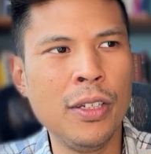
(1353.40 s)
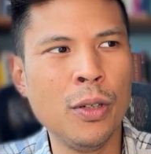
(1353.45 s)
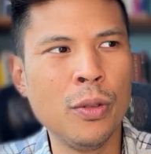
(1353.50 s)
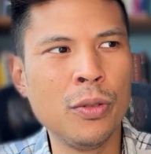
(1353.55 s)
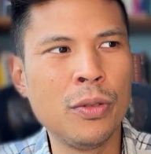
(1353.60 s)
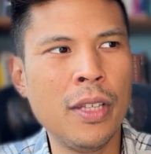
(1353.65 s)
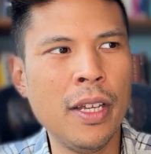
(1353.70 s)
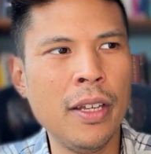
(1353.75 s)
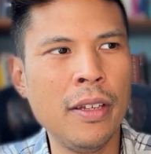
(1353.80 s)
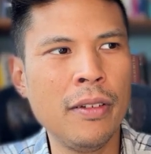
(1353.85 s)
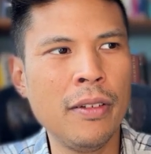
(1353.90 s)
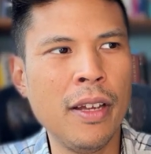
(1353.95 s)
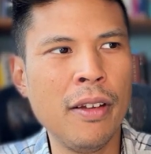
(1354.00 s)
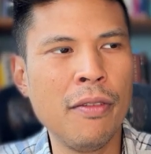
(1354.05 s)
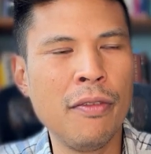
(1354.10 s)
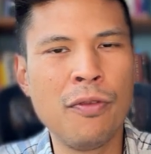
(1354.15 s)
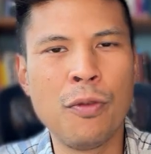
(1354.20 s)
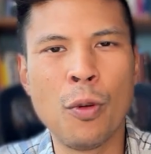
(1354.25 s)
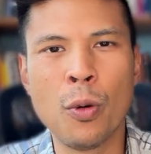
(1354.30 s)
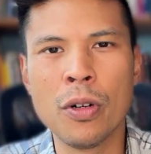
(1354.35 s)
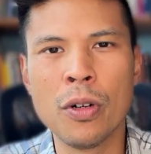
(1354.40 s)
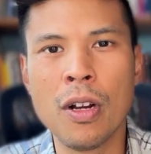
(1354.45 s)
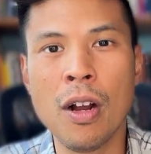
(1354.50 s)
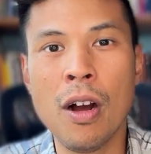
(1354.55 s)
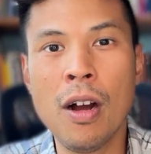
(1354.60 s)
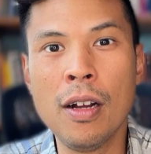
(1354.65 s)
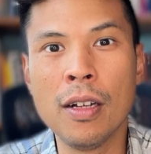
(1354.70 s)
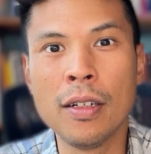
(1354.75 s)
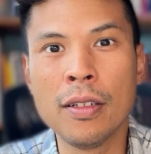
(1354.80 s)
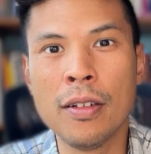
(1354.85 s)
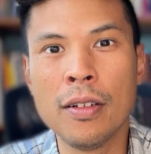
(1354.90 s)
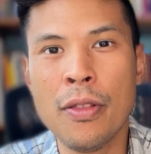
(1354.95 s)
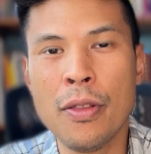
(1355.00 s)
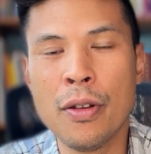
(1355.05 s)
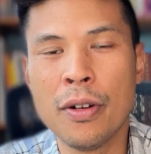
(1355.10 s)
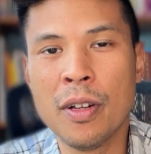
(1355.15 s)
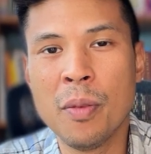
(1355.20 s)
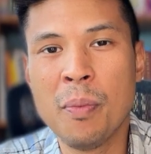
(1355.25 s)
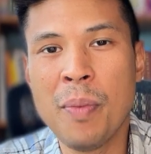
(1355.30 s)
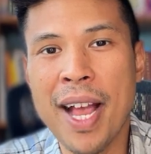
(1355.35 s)
they have foregone their
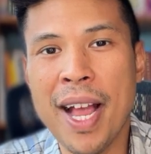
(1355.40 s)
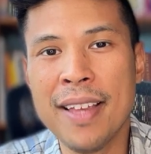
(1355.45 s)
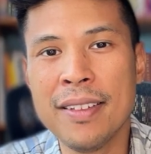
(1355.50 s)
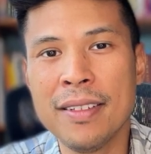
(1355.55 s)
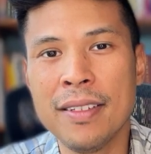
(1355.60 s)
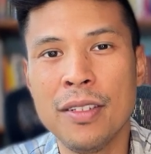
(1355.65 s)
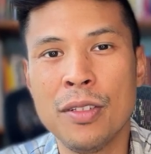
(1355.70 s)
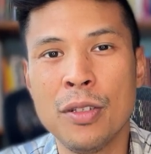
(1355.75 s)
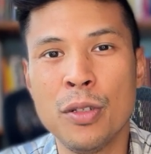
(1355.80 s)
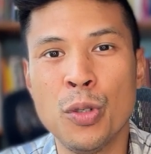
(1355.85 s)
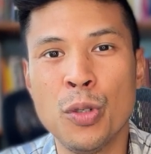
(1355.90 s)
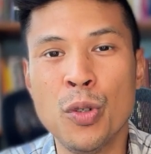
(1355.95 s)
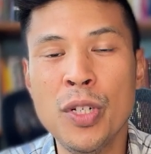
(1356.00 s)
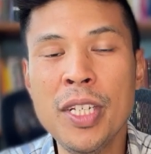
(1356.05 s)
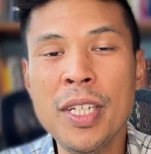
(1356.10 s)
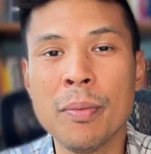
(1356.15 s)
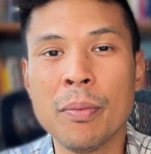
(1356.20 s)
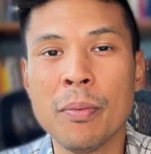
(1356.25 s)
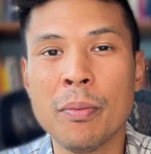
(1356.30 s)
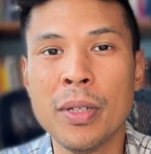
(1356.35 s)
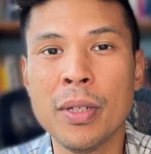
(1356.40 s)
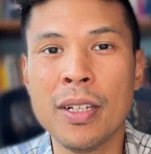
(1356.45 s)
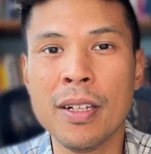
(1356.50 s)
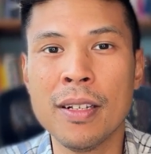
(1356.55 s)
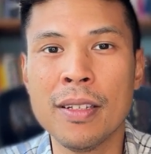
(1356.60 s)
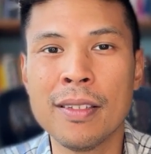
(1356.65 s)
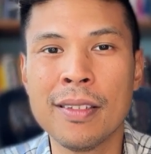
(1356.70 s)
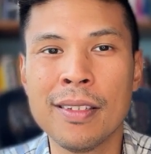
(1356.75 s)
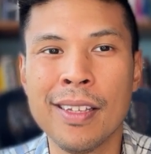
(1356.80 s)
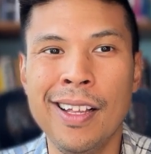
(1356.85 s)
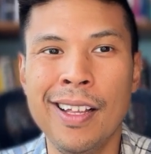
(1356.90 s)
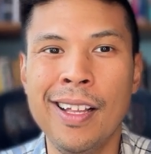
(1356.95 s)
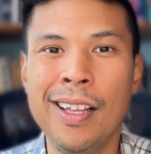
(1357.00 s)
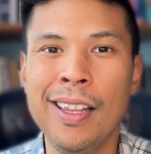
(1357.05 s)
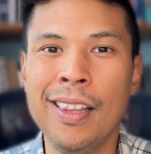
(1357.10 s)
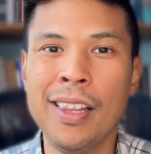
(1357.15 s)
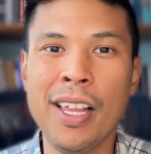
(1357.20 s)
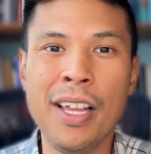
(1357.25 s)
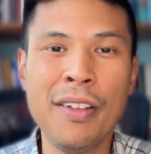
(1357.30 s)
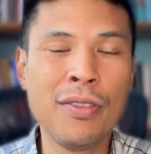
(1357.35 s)
capacity to dream because
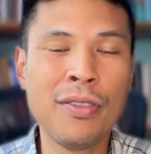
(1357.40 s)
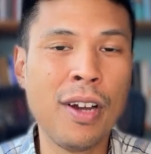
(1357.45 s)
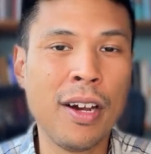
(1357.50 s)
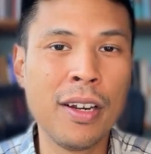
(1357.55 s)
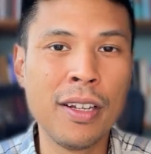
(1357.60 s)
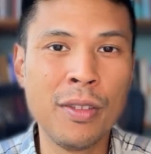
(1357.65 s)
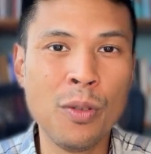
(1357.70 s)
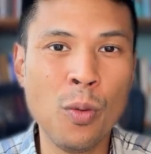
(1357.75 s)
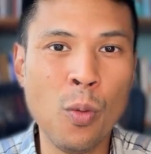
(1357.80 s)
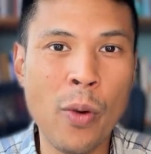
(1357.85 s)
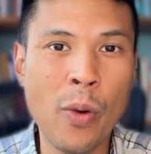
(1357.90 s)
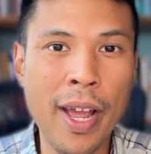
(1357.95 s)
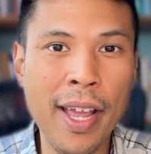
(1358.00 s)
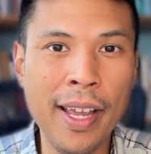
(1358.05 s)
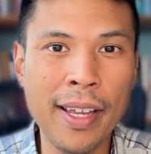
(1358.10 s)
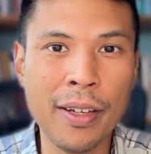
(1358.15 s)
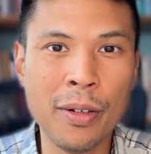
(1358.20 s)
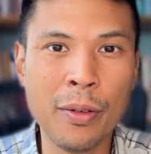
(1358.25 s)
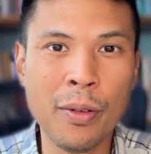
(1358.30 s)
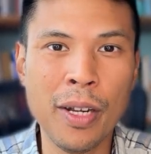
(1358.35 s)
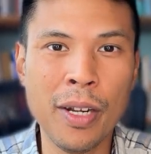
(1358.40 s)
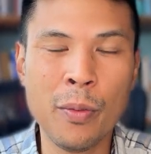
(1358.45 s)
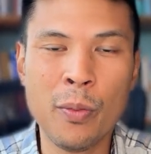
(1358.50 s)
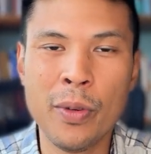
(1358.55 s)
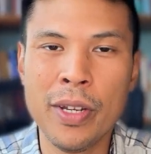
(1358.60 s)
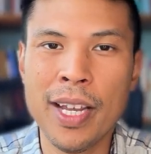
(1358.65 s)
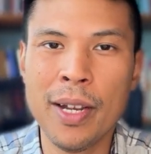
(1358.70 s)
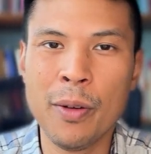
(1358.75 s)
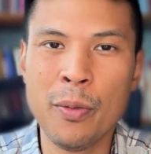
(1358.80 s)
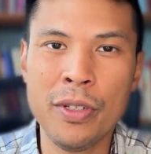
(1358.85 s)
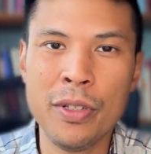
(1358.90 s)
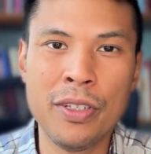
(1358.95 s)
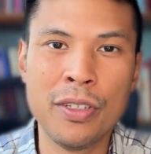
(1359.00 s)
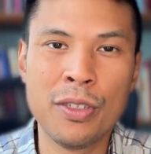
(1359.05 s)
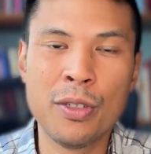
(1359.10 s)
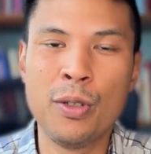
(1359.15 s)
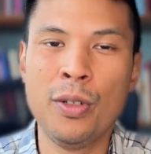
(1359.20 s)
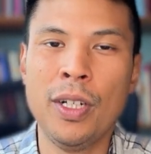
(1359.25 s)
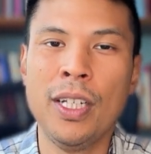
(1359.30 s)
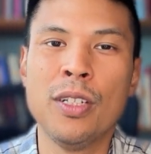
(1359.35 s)
life got in the way, right? We
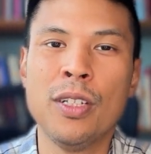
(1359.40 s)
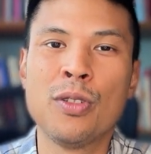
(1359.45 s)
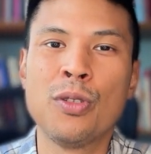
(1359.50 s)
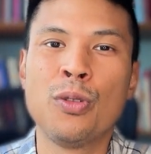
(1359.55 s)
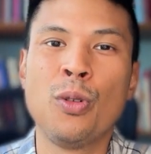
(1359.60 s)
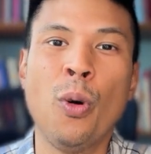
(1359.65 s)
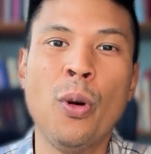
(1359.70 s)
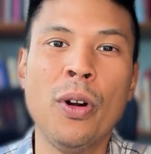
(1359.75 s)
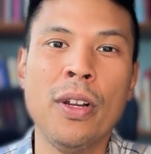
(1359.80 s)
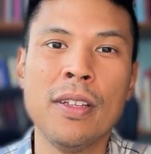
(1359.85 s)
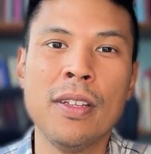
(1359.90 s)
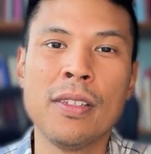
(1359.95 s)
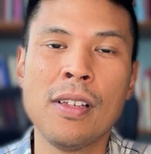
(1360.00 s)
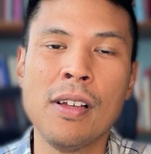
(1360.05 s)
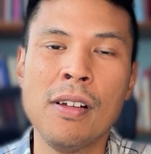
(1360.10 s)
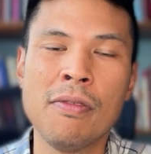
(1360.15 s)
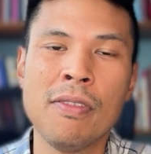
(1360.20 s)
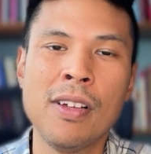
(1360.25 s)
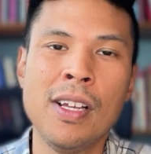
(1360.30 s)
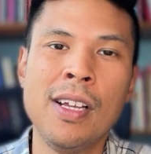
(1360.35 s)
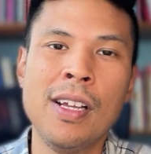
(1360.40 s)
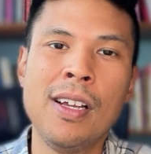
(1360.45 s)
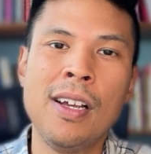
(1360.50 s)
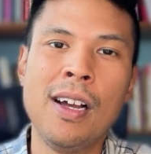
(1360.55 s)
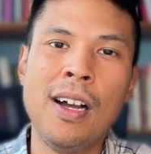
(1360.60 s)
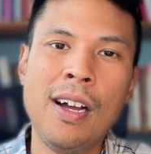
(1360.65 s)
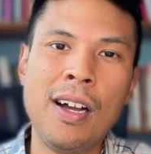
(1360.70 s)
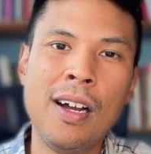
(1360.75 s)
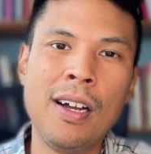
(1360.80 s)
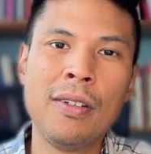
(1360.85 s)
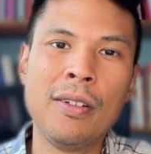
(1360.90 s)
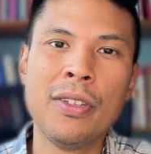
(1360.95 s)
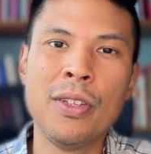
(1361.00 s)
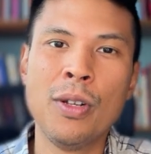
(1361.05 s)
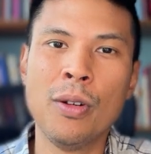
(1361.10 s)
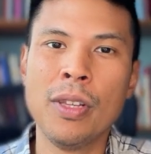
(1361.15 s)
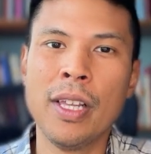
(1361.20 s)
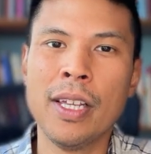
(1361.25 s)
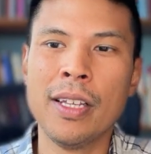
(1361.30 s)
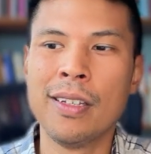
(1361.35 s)
just created stories of,
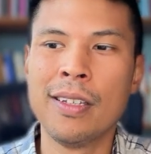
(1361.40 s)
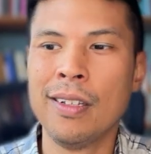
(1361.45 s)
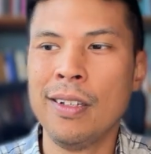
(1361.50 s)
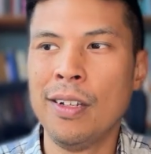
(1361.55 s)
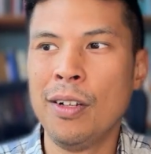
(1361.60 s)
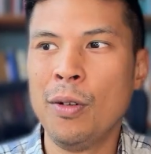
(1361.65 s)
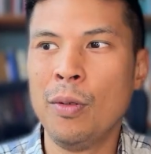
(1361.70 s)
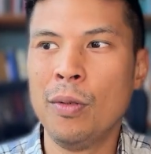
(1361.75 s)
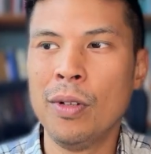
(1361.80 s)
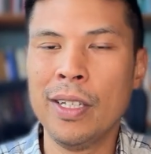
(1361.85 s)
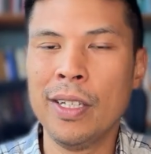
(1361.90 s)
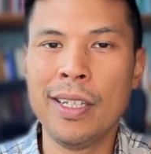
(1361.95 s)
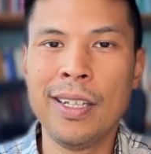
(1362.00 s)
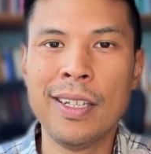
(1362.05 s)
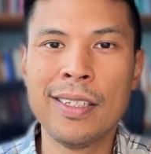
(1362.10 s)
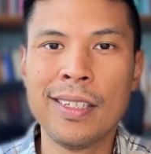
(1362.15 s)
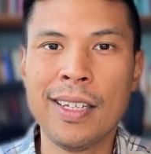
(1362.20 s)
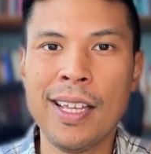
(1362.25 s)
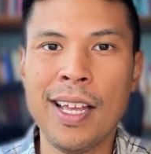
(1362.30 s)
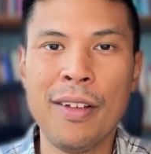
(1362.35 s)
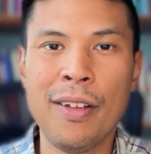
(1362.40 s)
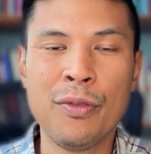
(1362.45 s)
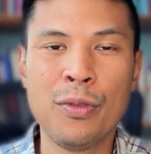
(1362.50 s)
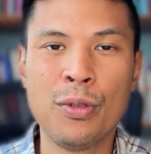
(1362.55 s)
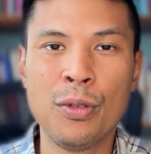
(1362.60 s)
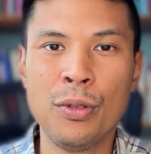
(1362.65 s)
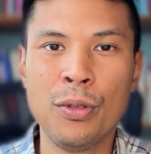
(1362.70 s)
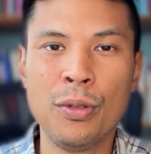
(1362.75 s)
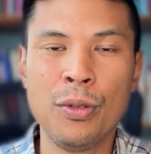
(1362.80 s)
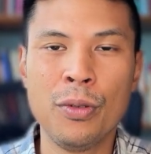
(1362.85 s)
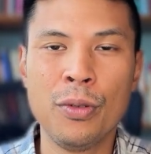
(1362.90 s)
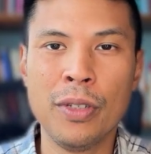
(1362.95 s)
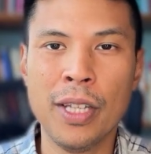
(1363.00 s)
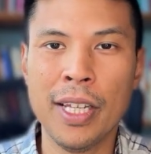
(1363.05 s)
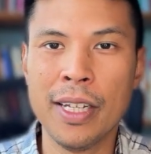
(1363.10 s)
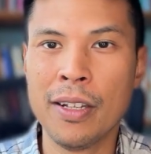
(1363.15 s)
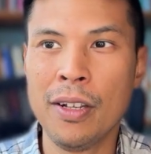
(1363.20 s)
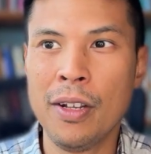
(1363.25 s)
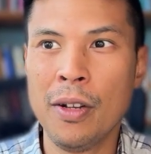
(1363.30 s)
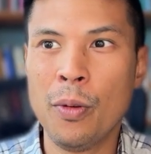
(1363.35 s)
like, well, I guess I have to,
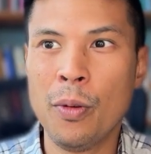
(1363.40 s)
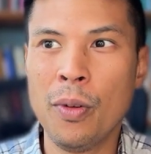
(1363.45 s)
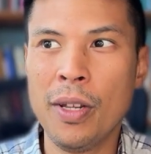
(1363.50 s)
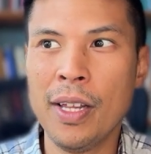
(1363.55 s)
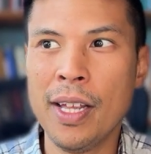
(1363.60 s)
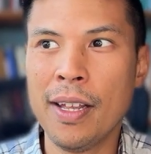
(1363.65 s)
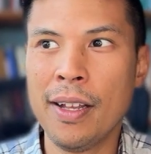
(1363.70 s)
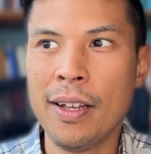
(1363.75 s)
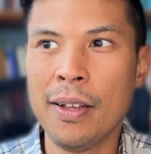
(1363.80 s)
like, well,